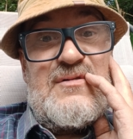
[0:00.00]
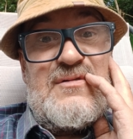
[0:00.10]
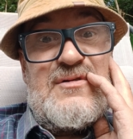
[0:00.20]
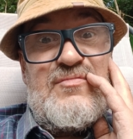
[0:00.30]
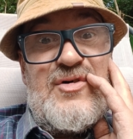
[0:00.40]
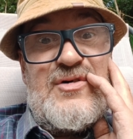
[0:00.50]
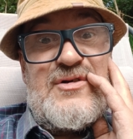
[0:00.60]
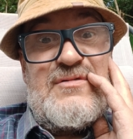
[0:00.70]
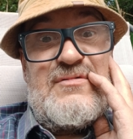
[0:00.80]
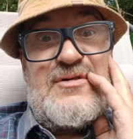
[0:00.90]

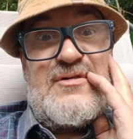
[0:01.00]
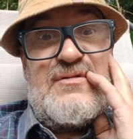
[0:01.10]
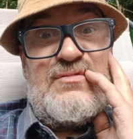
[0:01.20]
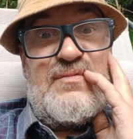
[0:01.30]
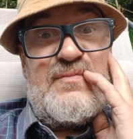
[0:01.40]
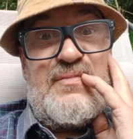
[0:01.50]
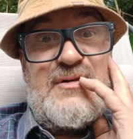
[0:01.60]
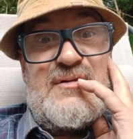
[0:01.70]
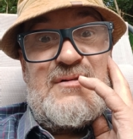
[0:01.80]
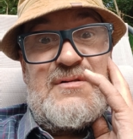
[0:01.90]
tomato soup,
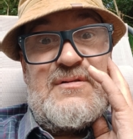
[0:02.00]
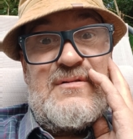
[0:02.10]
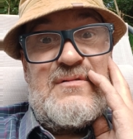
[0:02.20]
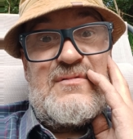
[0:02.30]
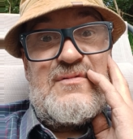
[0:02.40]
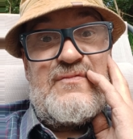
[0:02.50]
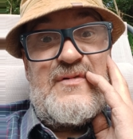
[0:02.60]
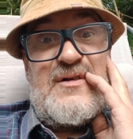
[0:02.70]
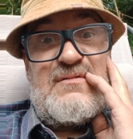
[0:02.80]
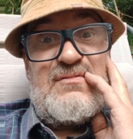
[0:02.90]
basically.
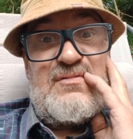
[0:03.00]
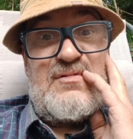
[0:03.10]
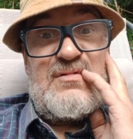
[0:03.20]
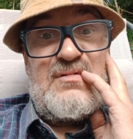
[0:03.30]
Very good.